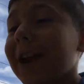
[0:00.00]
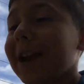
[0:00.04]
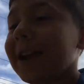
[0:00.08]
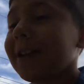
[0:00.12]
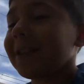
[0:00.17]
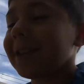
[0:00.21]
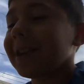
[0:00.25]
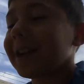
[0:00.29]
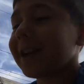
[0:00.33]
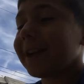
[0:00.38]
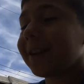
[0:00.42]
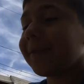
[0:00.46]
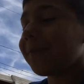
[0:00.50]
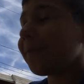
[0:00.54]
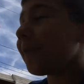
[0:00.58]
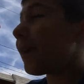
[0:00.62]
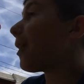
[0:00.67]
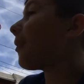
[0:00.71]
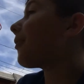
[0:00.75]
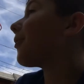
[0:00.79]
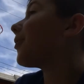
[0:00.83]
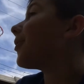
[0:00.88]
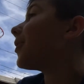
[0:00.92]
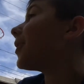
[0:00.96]
that like
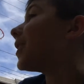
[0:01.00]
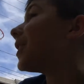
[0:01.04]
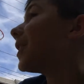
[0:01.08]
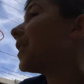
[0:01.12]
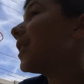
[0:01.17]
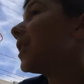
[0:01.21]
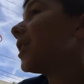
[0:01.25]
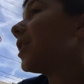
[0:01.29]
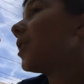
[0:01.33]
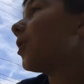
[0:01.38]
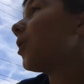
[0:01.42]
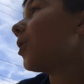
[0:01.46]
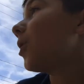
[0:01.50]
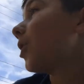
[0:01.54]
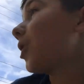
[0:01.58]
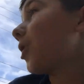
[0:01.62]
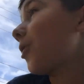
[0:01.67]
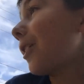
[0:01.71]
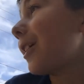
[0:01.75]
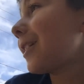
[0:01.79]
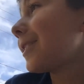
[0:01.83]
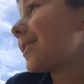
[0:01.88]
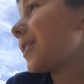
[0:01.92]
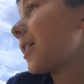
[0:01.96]
found a
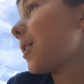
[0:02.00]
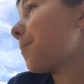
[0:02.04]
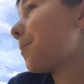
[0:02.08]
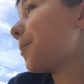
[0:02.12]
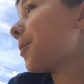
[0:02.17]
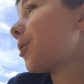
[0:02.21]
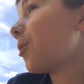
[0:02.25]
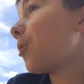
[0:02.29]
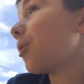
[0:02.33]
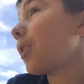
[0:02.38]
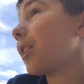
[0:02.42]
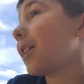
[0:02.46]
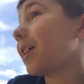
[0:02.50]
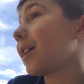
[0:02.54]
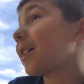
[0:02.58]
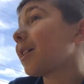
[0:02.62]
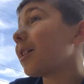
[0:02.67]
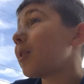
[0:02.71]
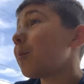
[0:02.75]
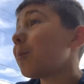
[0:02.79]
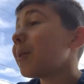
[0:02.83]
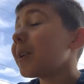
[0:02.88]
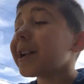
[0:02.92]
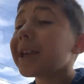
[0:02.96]
grasshopper or like
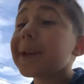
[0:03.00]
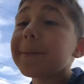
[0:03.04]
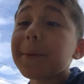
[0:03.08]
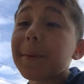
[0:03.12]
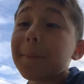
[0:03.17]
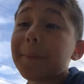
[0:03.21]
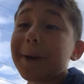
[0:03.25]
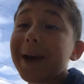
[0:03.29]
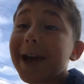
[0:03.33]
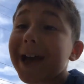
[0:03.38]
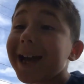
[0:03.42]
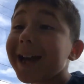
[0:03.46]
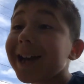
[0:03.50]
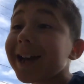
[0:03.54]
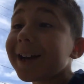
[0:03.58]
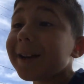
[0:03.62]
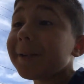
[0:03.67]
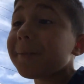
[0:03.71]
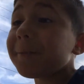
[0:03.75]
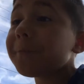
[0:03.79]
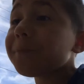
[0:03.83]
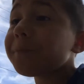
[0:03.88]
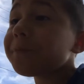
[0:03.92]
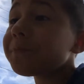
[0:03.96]
want to keep a
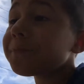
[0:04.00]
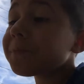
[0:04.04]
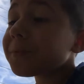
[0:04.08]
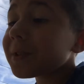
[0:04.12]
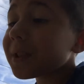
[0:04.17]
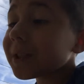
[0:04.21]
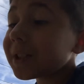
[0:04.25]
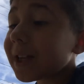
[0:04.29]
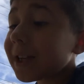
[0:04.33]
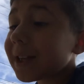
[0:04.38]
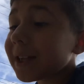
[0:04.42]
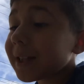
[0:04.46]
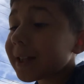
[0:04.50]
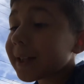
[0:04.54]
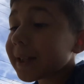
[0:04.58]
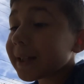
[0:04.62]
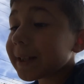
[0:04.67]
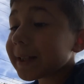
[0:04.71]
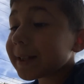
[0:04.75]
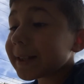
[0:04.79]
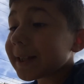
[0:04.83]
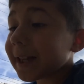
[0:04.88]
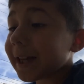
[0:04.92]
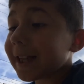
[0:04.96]
pet.
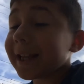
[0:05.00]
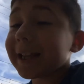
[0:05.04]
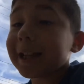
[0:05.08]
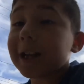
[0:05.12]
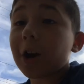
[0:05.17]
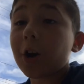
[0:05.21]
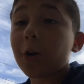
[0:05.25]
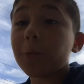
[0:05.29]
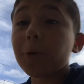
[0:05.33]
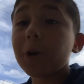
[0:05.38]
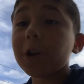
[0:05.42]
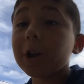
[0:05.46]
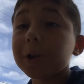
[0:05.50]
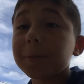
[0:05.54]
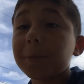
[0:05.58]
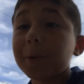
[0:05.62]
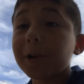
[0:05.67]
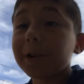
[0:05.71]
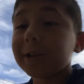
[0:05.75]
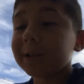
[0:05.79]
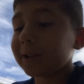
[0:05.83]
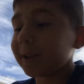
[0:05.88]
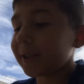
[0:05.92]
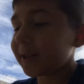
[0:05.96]
That like a roly
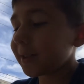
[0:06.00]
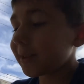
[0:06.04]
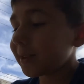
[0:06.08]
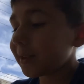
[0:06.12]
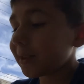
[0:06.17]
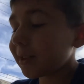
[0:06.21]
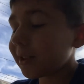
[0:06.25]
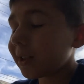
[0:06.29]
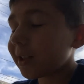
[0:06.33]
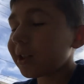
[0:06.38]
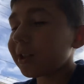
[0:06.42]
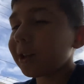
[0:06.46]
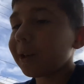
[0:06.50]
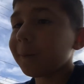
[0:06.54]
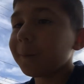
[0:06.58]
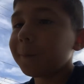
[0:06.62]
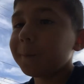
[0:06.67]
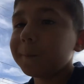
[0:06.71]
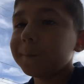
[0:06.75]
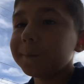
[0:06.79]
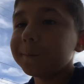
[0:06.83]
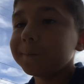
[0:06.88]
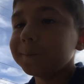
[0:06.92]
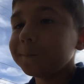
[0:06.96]
poly.
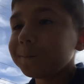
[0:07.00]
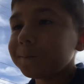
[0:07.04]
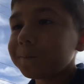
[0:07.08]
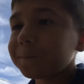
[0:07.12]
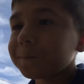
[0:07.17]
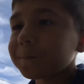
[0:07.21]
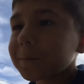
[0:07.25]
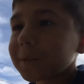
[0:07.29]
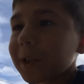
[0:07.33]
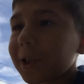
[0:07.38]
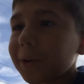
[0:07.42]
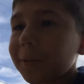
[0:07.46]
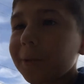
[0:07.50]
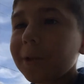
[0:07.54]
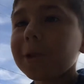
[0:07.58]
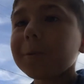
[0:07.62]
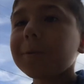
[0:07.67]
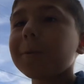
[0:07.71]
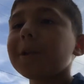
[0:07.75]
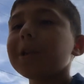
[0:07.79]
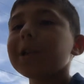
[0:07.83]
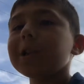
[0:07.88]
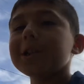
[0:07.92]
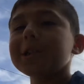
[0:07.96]
Um,
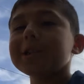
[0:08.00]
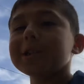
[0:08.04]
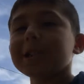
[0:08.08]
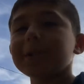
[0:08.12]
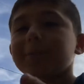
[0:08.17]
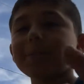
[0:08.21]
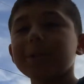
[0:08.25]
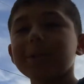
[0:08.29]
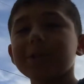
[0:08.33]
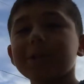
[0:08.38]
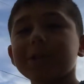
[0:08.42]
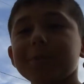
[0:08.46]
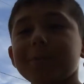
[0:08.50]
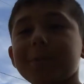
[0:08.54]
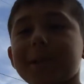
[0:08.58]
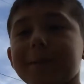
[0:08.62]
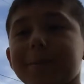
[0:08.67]
roly poly is like one of those